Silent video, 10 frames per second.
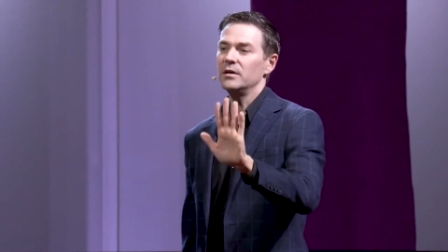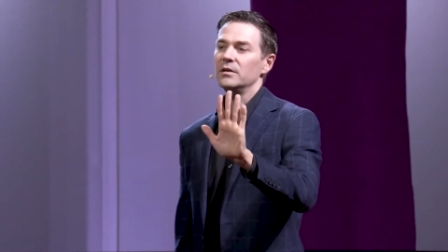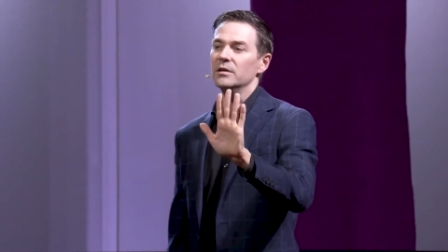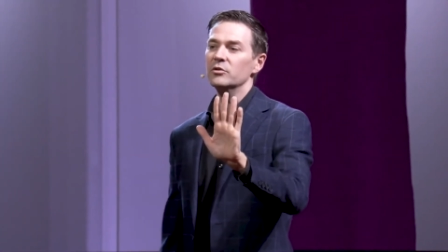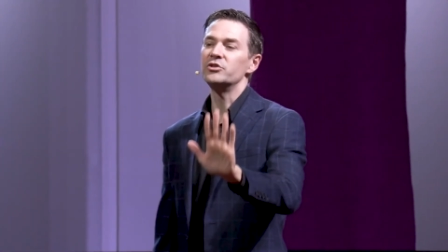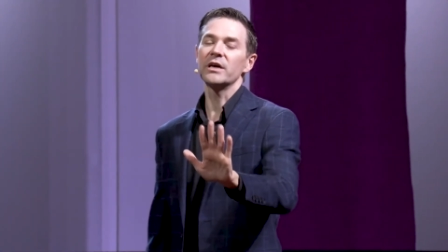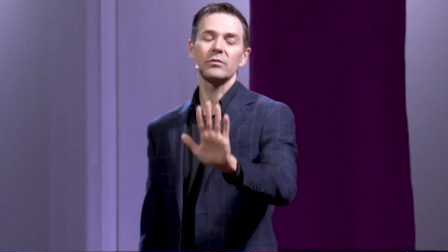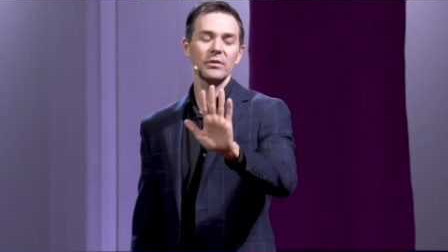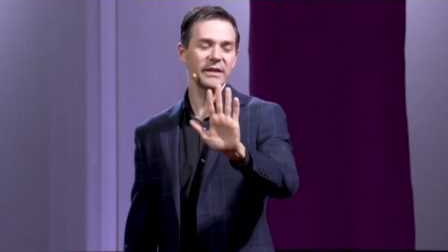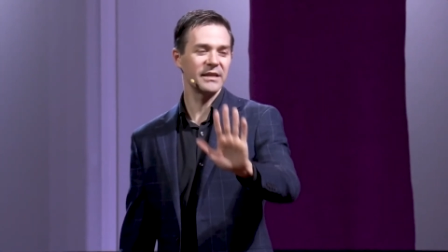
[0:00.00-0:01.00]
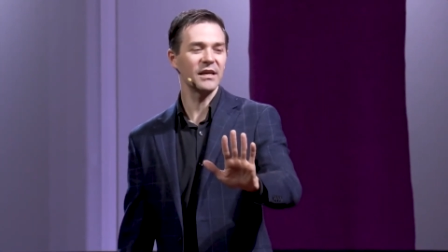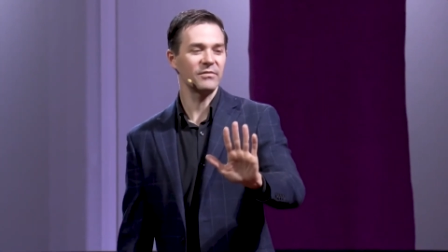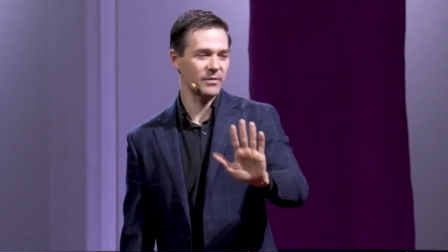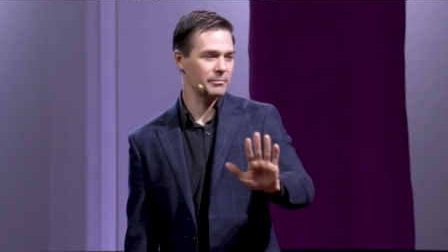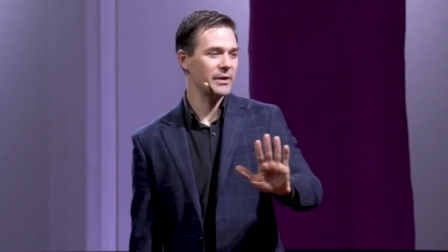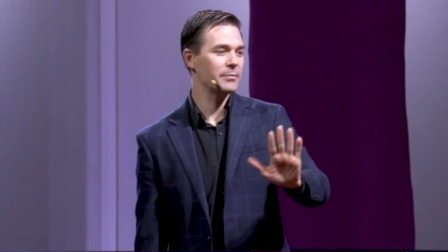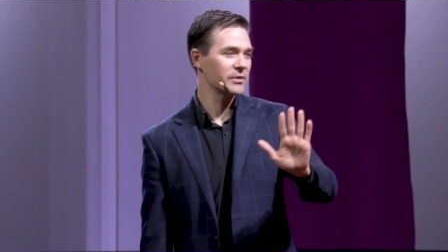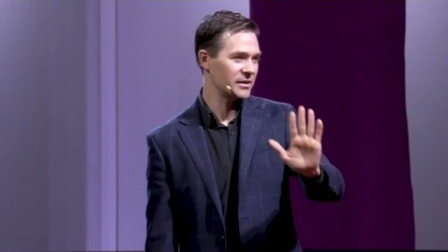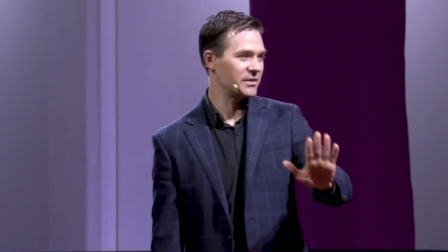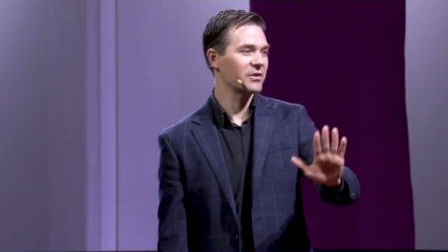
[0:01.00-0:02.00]
you generally get from people
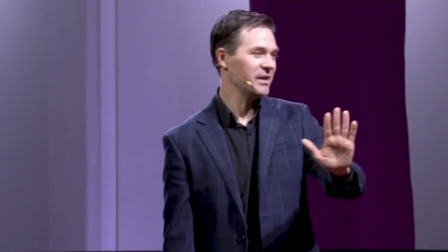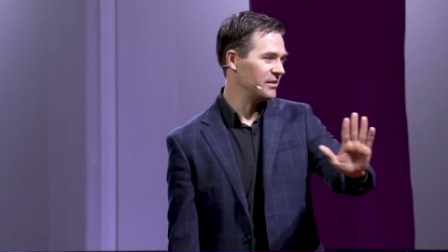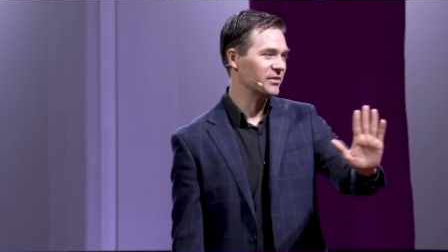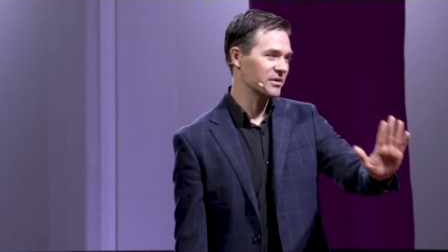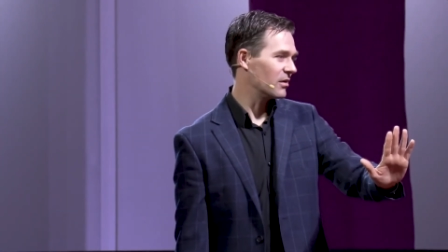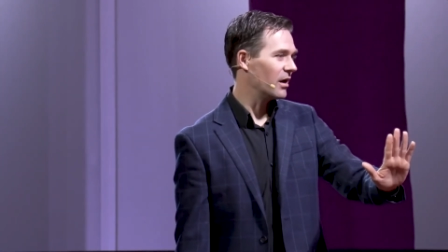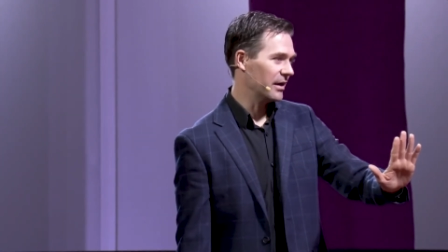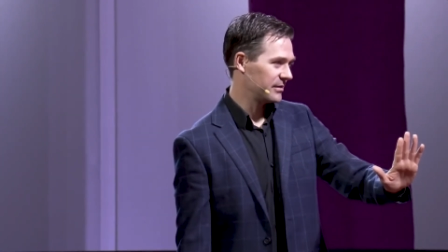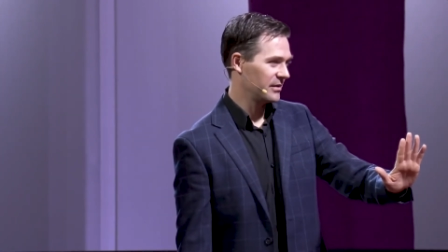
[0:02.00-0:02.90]
that there is a God.